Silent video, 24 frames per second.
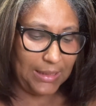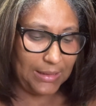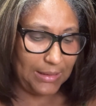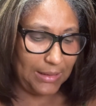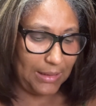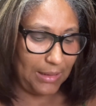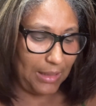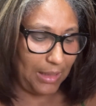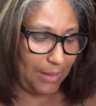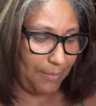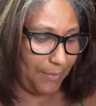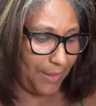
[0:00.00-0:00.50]

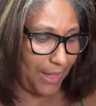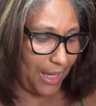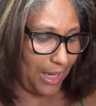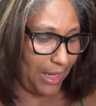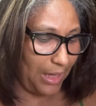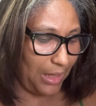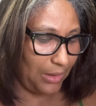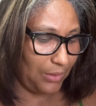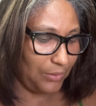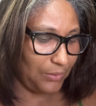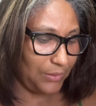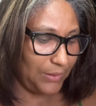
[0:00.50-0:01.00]

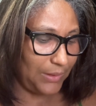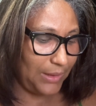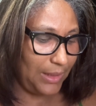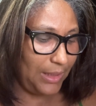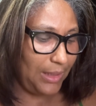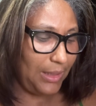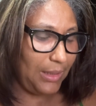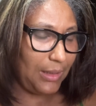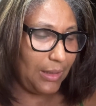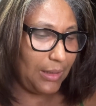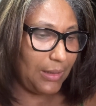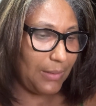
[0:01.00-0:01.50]
about
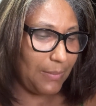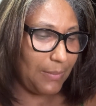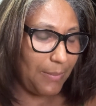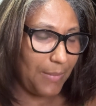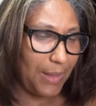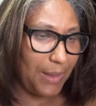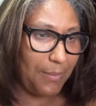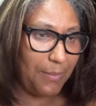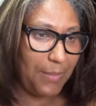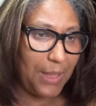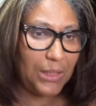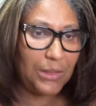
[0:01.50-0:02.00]

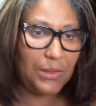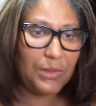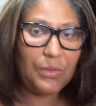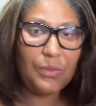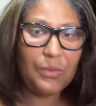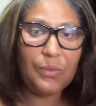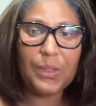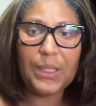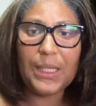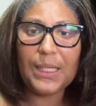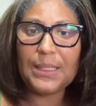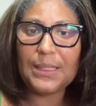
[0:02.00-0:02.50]
commitment
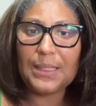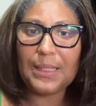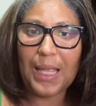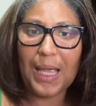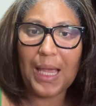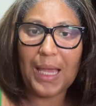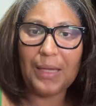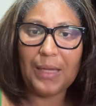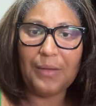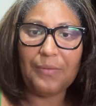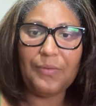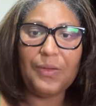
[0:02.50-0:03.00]
to his
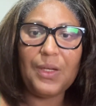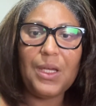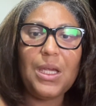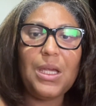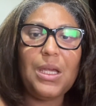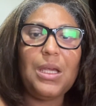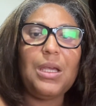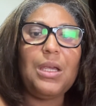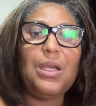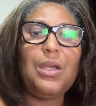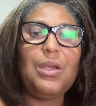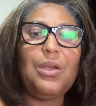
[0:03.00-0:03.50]
life.
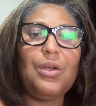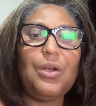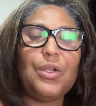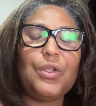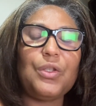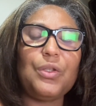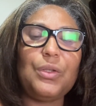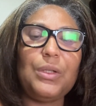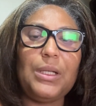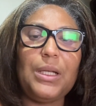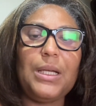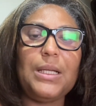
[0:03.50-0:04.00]
He
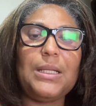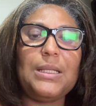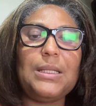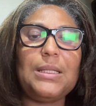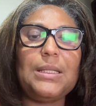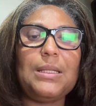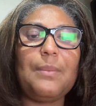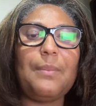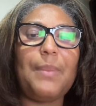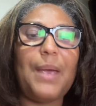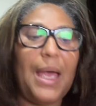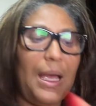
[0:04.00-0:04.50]
also
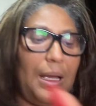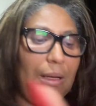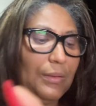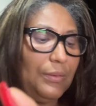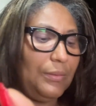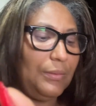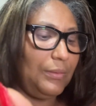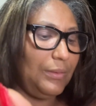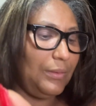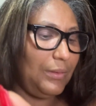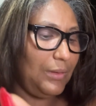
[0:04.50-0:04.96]
learned about